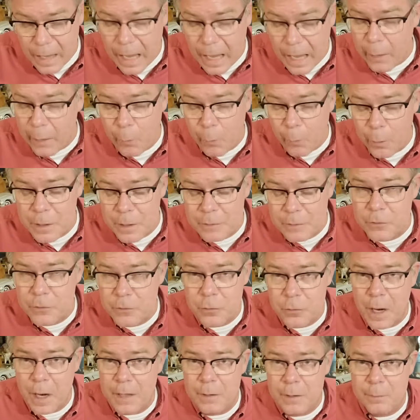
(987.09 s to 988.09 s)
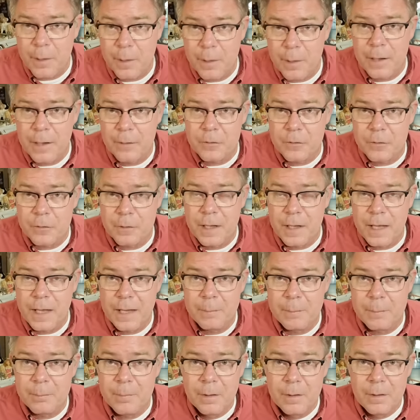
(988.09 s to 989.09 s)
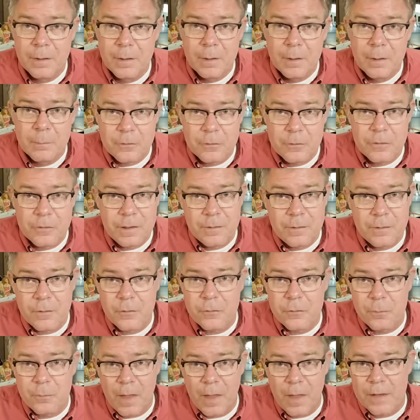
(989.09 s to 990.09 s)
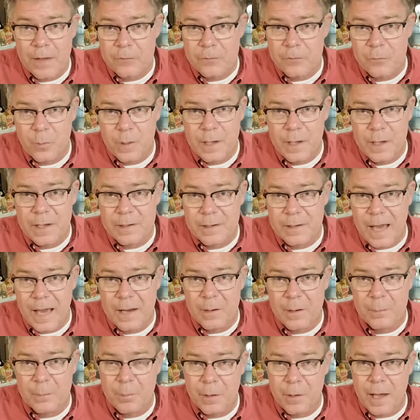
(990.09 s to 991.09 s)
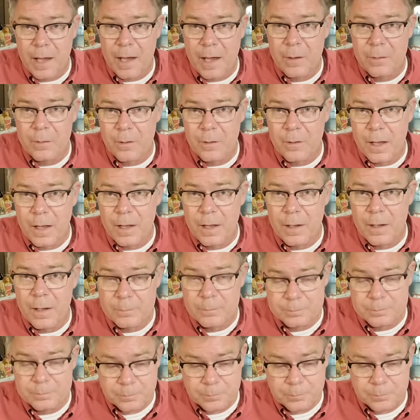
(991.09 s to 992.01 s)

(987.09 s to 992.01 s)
I won't even try to pronounce her name, but she this last week kind of put out uh,